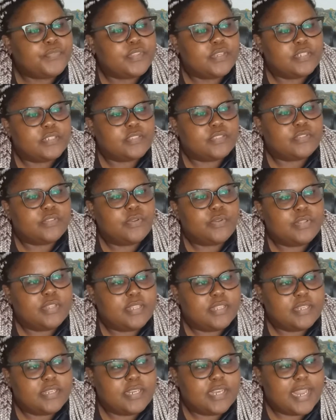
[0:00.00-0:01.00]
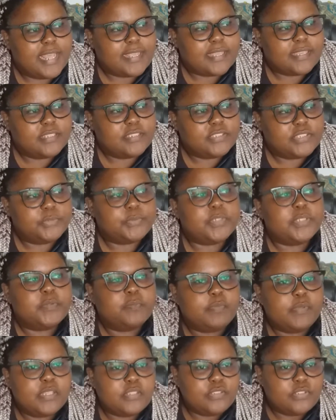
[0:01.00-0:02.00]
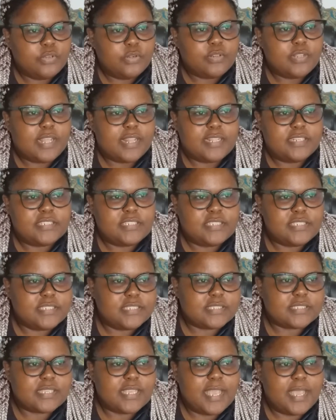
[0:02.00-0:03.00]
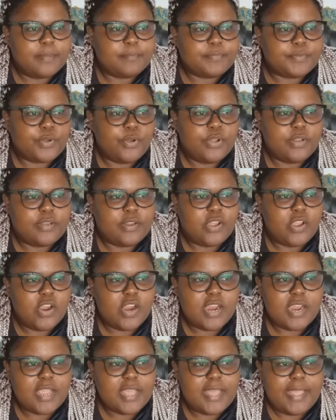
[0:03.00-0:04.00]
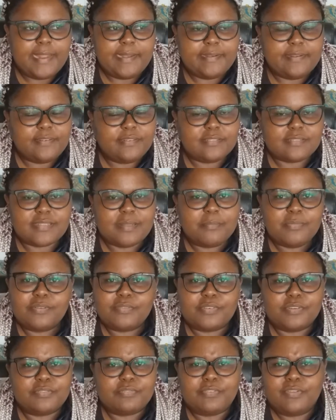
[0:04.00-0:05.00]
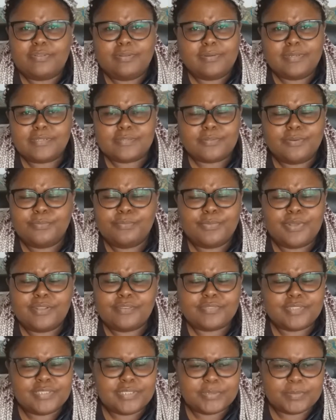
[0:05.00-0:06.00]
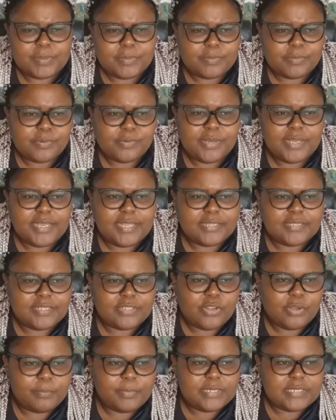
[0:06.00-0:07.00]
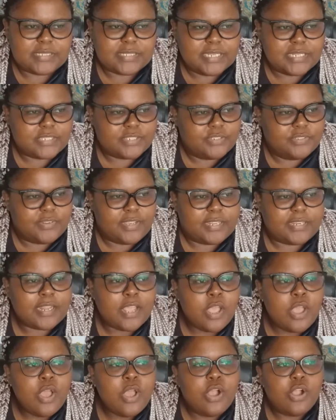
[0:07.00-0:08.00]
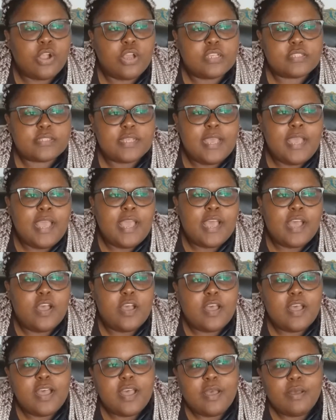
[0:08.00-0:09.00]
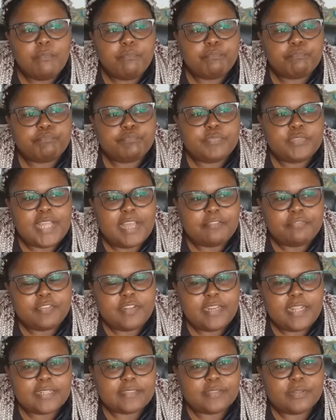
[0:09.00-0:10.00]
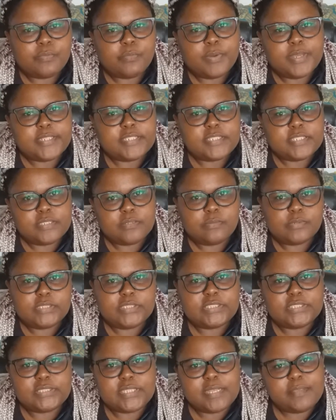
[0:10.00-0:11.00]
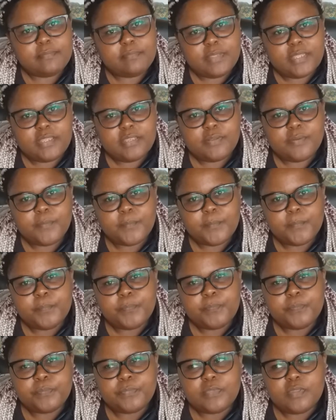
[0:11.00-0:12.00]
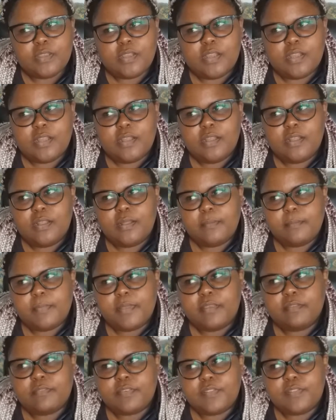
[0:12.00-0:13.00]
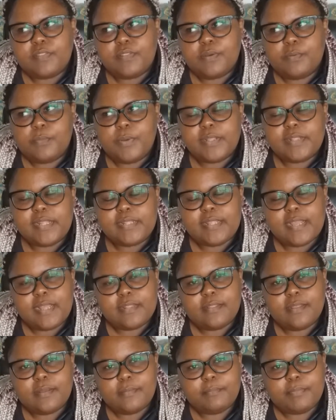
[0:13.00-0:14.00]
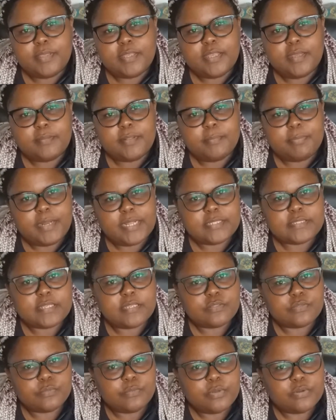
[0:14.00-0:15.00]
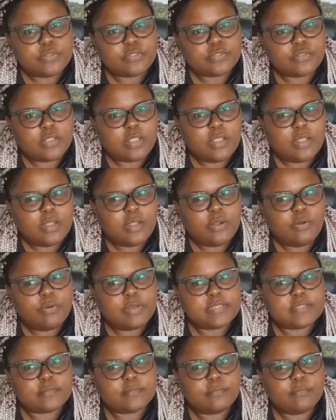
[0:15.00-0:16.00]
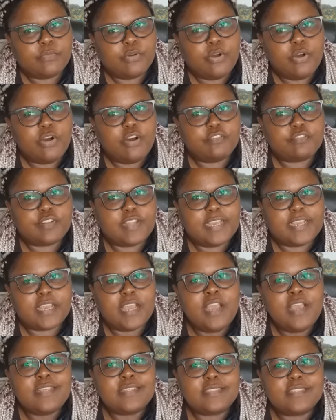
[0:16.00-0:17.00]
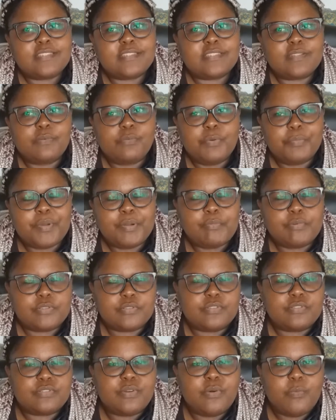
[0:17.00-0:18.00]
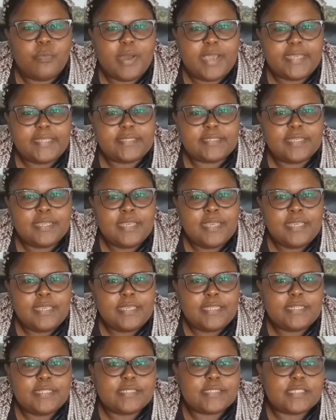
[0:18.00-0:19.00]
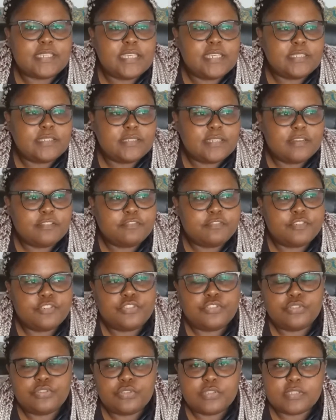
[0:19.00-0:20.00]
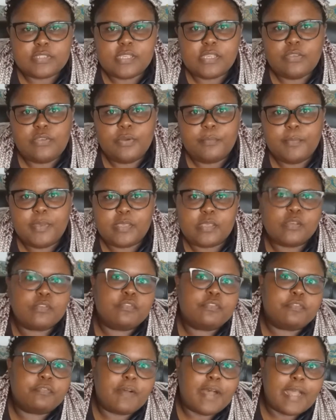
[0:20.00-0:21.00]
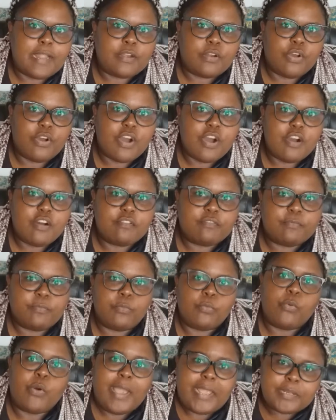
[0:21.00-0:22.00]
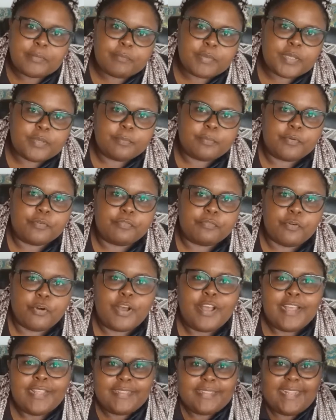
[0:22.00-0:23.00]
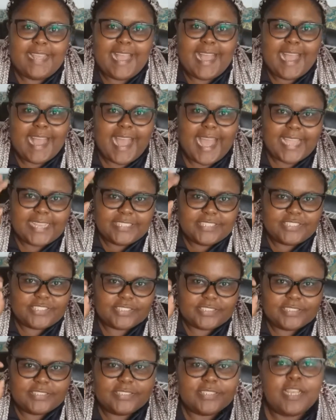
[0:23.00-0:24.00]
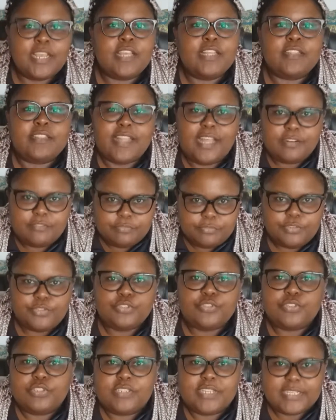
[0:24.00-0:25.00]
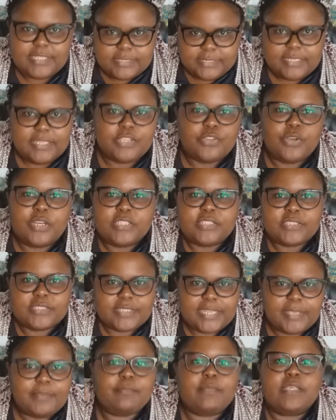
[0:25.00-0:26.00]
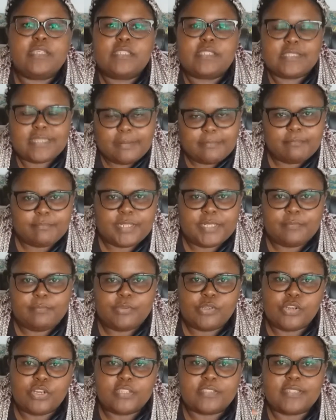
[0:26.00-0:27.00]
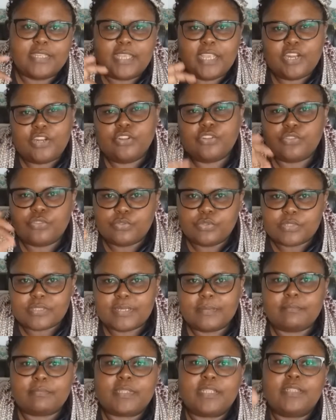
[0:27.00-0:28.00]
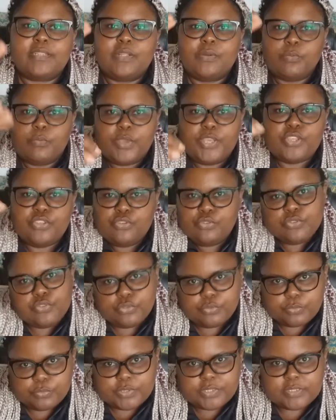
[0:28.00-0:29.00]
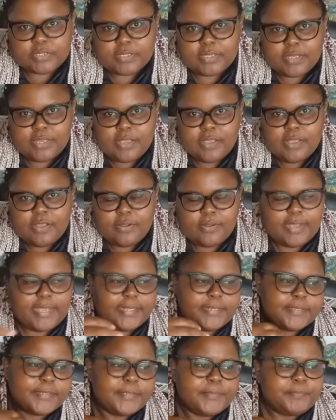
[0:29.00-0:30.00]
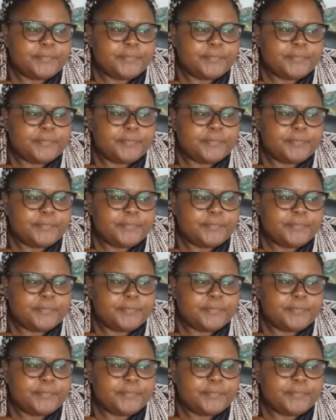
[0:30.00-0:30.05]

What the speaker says: So then, like, she was being told that, and she just kept on, her and some of her followers whoever those people were in the comment section, right? Because I feel like the way she was shaming, even the way that the other bigger, the plus size woman was talking, was more of like, since the woman was also white, it is easier for you to say you're making fun of white people for their hygiene than for you to just say you are shaming somebody because they cannot do something the way you do it, right?